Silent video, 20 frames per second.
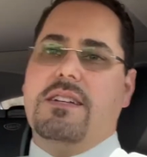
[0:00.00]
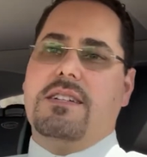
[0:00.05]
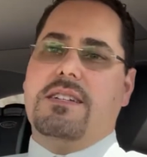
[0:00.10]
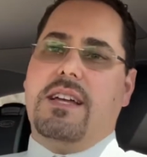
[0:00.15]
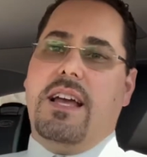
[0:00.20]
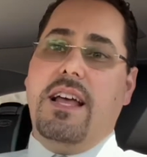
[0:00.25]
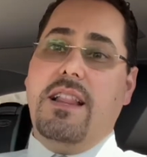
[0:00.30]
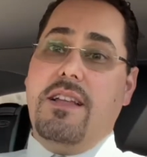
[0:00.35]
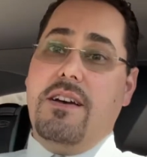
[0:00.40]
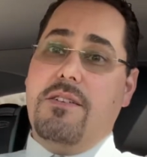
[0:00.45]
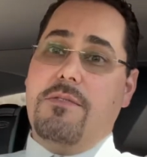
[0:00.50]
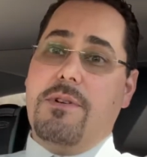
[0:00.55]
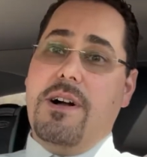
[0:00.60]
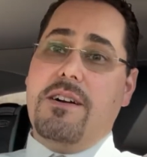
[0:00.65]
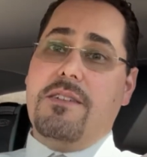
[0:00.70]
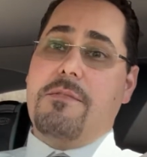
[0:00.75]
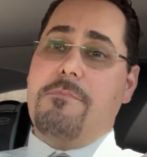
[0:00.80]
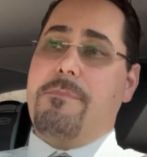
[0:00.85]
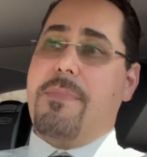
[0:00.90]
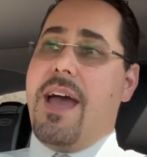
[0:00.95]
Hello,
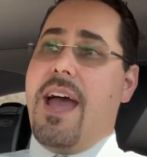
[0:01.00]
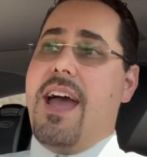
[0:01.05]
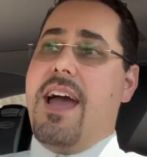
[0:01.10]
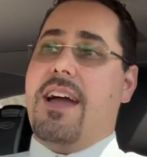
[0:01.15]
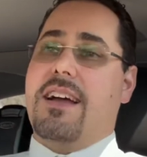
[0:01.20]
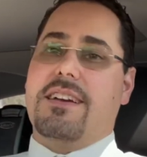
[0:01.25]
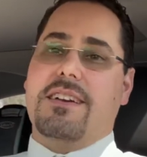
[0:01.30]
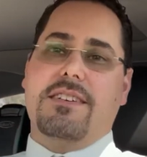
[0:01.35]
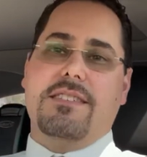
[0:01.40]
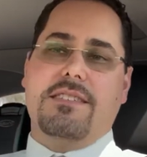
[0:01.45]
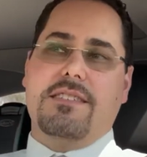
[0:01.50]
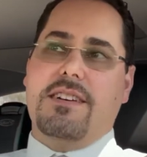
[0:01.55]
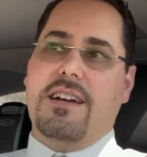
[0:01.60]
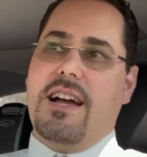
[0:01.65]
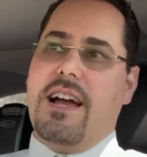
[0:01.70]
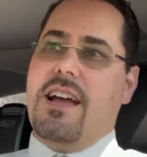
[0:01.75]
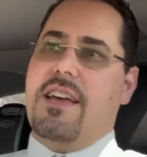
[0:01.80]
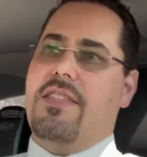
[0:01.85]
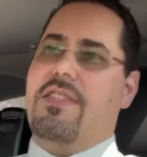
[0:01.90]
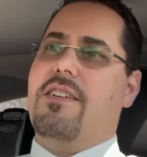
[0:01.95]
welcome back.
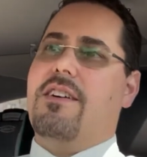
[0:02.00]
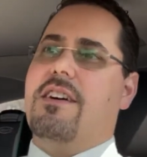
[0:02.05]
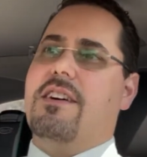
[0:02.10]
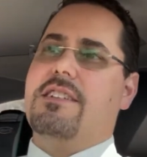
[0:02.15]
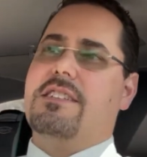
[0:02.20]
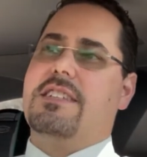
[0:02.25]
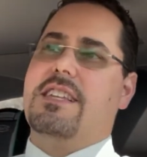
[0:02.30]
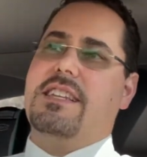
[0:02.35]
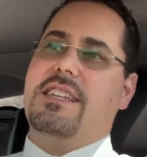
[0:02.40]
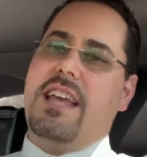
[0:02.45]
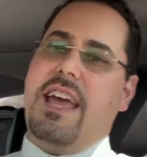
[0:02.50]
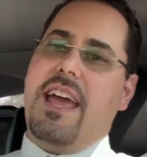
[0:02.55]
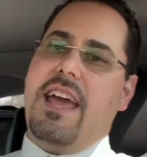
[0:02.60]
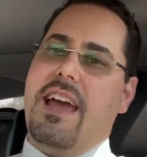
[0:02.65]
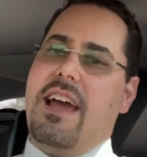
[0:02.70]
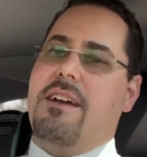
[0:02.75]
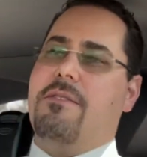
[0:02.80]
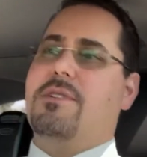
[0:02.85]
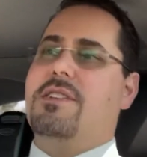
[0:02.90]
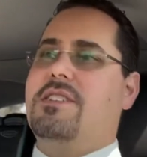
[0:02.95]
I thought today
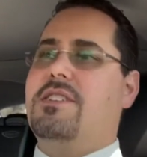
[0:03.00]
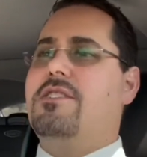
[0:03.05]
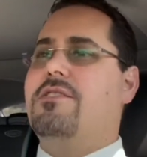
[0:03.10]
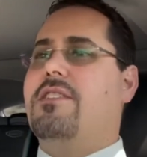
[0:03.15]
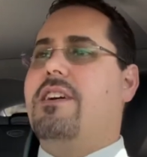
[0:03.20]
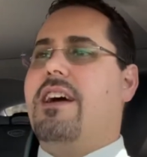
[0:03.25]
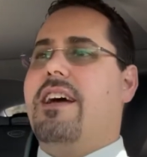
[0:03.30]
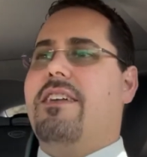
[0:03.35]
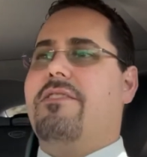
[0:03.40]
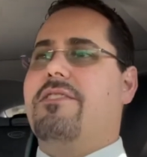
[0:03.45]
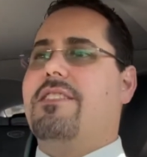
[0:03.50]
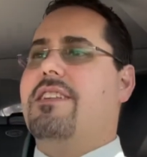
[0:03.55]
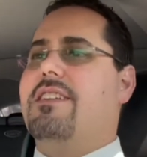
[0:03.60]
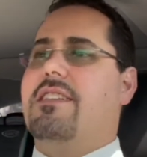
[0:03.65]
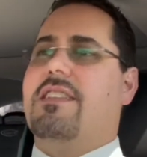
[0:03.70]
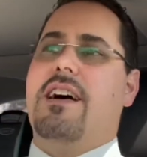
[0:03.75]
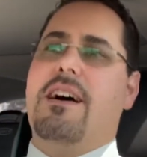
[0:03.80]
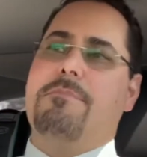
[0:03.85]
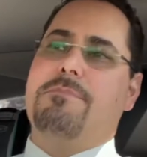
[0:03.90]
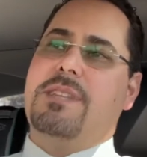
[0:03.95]
I would do kind of a little
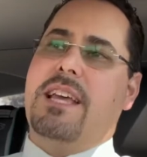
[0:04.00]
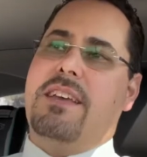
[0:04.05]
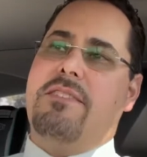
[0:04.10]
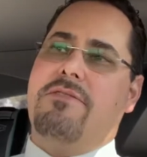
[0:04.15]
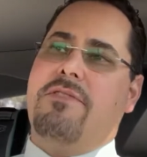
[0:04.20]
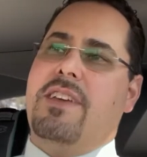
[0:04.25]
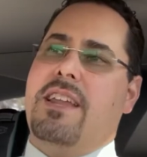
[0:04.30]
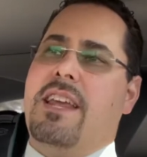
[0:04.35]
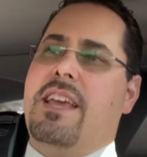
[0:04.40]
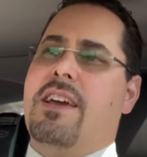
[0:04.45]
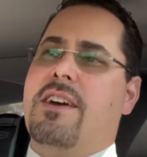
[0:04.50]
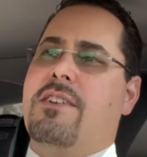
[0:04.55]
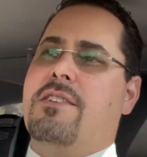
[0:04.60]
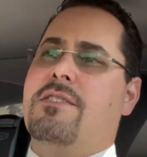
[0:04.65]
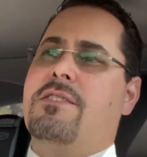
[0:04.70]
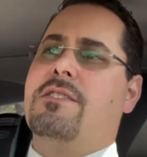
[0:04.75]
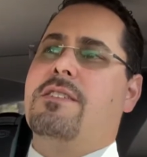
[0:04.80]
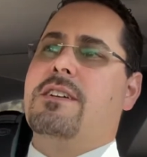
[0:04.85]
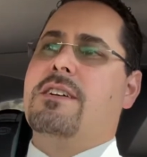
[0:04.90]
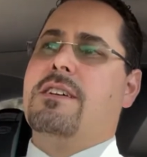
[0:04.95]
update
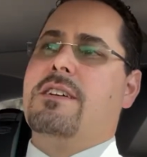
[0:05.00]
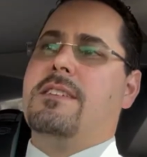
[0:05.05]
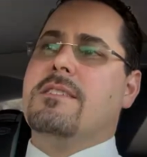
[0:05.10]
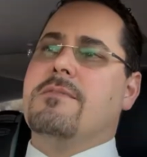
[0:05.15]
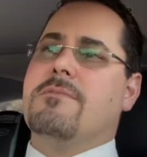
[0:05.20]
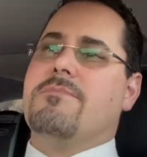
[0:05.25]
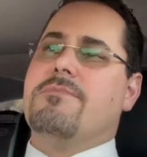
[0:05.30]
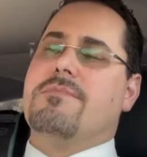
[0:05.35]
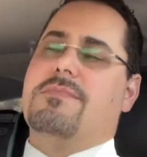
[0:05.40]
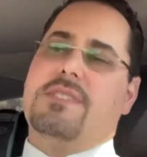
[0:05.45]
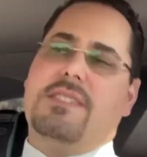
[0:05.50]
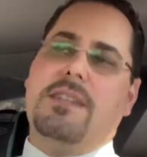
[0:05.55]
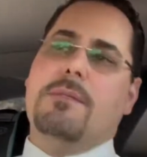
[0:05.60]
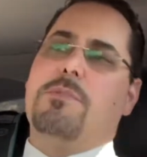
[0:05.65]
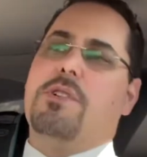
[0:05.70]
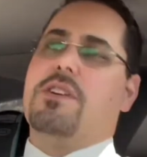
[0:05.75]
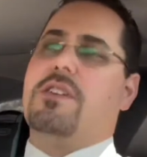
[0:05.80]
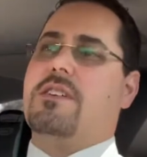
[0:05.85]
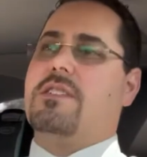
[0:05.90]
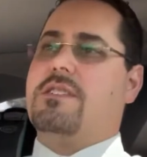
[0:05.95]
video
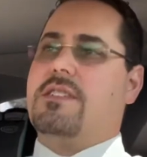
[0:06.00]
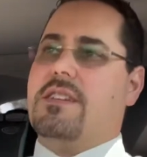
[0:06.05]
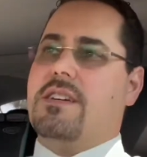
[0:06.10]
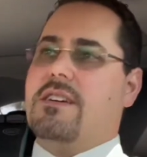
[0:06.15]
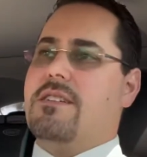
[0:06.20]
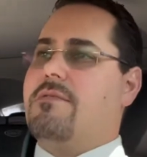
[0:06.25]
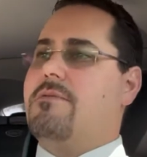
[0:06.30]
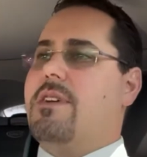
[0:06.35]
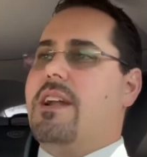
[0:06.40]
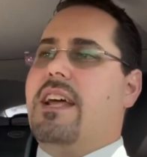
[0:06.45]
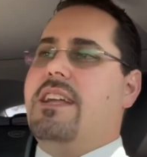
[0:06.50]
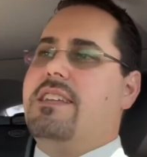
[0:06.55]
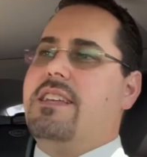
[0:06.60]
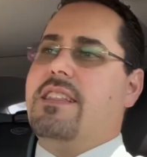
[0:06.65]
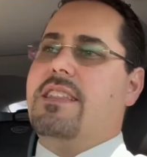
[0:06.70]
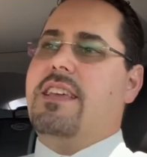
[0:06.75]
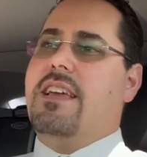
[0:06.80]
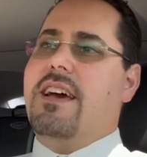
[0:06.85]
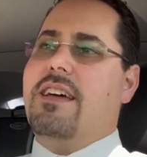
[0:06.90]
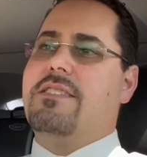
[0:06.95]
similar to what I did
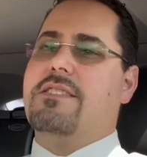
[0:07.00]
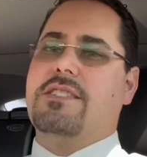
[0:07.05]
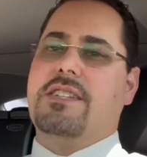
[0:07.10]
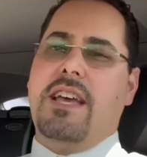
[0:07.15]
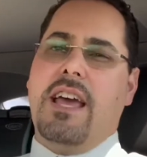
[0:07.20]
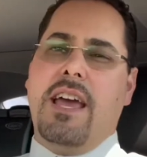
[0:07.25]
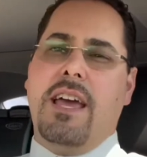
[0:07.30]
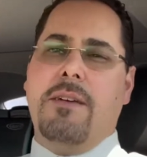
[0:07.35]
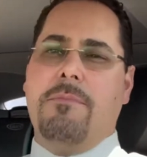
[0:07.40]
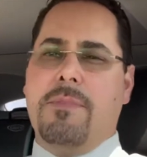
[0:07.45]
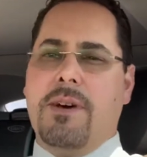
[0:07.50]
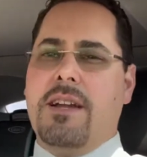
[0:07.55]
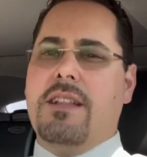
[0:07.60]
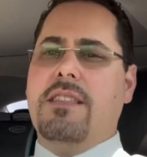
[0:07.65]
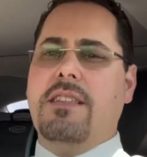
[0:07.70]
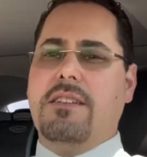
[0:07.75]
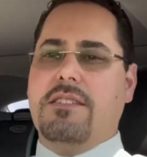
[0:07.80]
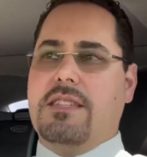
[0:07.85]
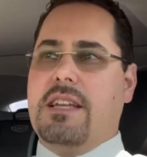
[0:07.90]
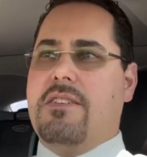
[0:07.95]
the other day, but a
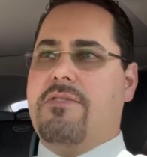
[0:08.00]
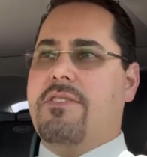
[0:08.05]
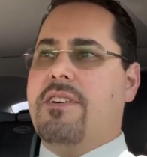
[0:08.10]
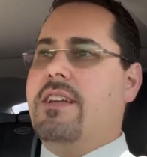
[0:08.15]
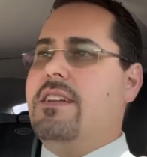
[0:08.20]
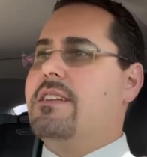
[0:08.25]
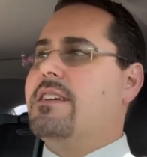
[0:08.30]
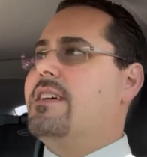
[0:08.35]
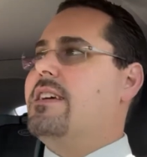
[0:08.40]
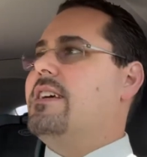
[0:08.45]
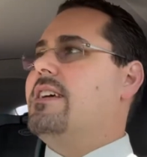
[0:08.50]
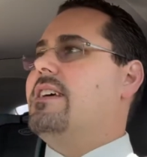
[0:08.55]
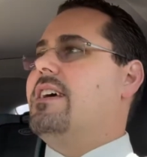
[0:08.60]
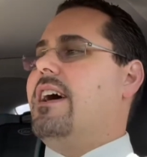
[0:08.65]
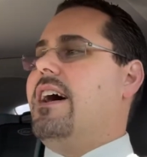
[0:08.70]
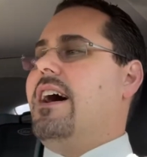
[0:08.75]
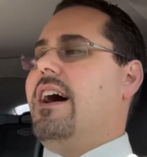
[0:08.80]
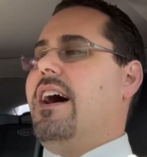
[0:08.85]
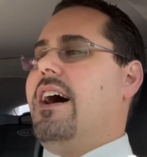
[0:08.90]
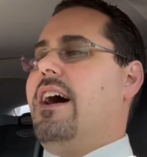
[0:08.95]
little different.
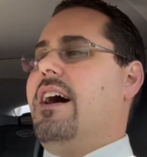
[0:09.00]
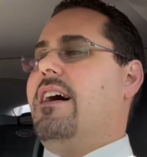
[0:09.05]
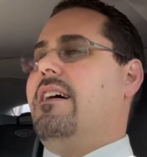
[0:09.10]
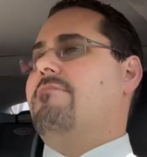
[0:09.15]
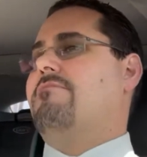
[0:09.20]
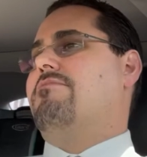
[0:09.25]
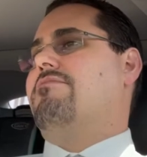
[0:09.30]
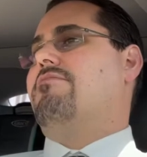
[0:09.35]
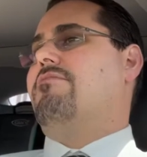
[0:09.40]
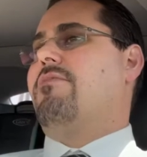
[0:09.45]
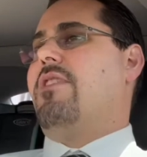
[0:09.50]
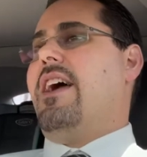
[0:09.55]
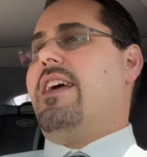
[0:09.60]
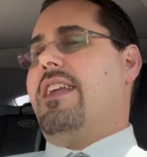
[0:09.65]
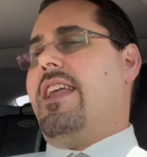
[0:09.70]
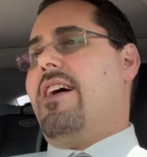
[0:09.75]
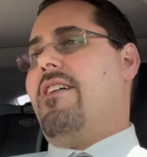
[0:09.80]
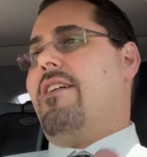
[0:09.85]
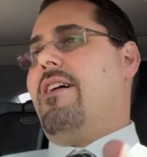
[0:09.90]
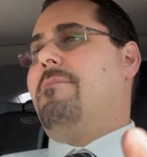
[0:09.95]
Right
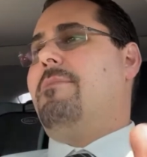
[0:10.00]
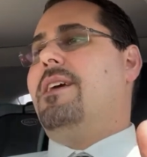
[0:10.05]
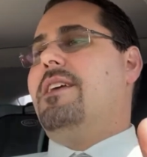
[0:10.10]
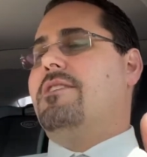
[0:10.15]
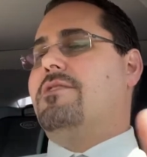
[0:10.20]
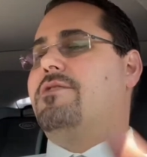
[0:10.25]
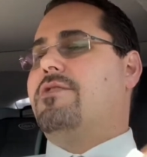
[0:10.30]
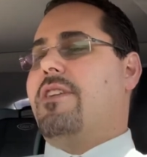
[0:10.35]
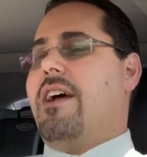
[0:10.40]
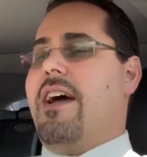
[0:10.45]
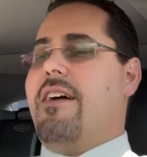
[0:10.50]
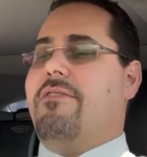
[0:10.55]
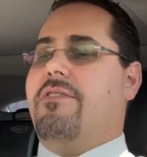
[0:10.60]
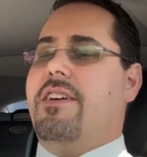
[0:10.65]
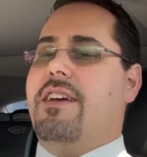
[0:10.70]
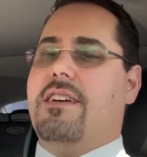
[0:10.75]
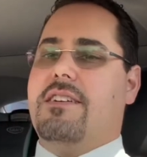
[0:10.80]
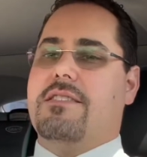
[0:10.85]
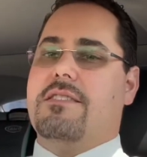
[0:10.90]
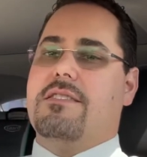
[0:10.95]
now I'm in
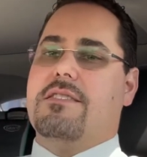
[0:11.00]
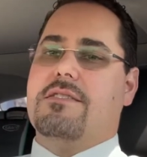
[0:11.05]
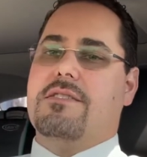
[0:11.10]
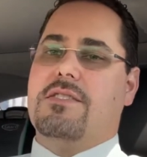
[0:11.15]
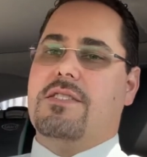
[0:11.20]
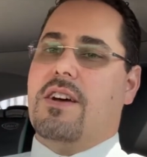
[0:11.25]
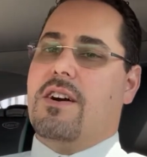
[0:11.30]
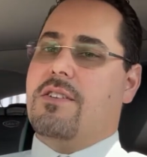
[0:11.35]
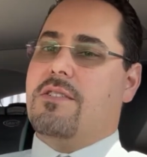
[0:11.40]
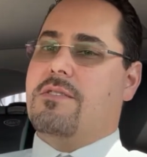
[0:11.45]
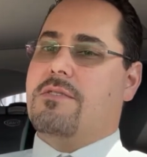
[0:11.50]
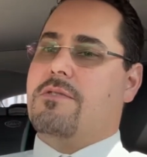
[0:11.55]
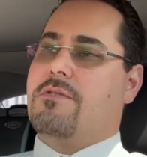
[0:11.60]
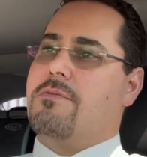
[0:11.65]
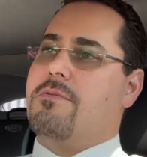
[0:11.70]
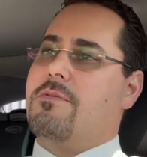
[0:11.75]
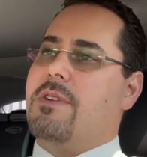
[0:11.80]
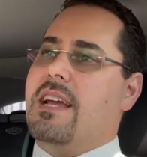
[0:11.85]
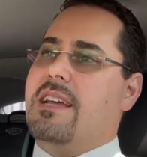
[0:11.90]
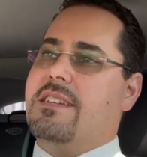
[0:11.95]
traffic, so
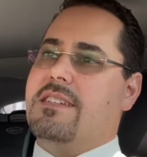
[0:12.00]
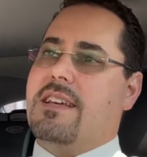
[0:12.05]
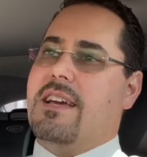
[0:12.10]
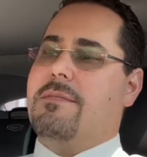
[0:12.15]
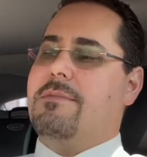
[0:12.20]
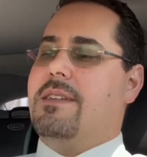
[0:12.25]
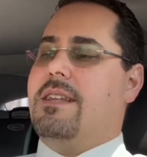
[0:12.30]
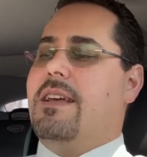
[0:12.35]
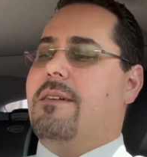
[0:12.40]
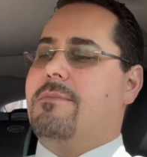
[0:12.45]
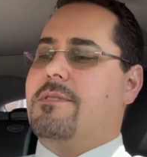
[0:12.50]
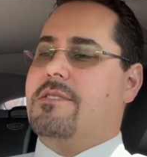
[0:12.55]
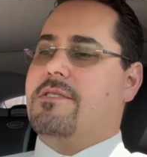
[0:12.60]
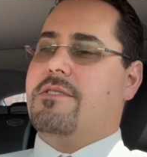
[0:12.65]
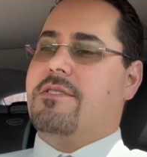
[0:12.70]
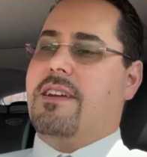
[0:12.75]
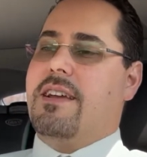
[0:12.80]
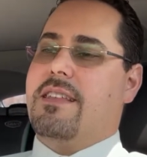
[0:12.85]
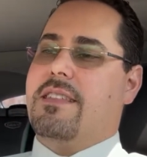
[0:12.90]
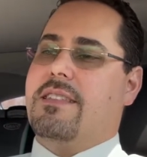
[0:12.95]
great time to
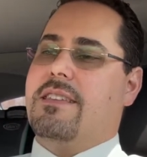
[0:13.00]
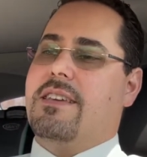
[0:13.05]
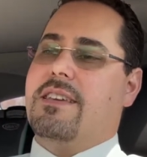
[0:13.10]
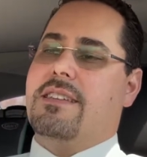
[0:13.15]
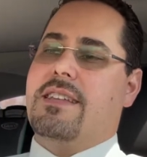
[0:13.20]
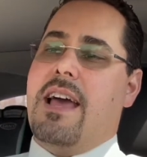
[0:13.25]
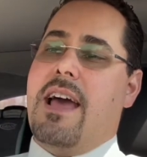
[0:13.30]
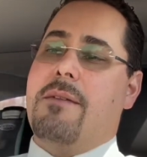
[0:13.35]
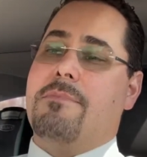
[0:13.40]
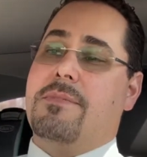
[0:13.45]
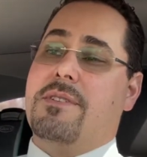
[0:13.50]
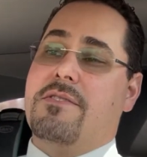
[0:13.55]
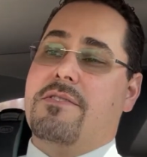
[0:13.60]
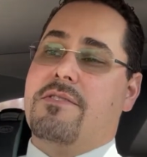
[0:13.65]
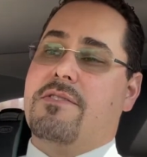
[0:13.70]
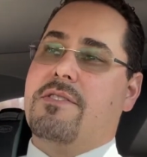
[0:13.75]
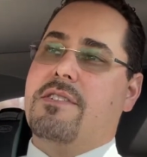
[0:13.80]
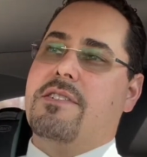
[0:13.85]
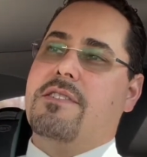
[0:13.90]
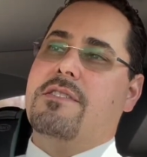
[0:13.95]
demonstrate the adaptive
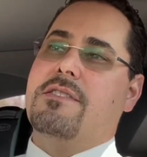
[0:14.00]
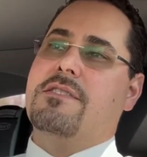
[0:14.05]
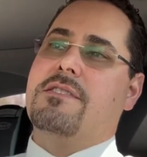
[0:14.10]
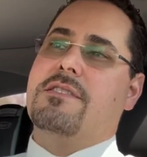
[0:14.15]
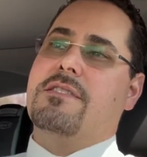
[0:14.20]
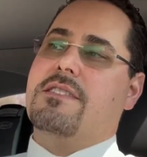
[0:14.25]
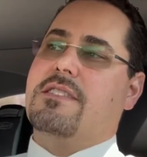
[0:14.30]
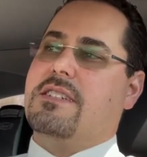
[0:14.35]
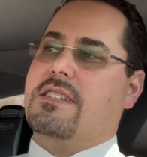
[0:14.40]
cruise.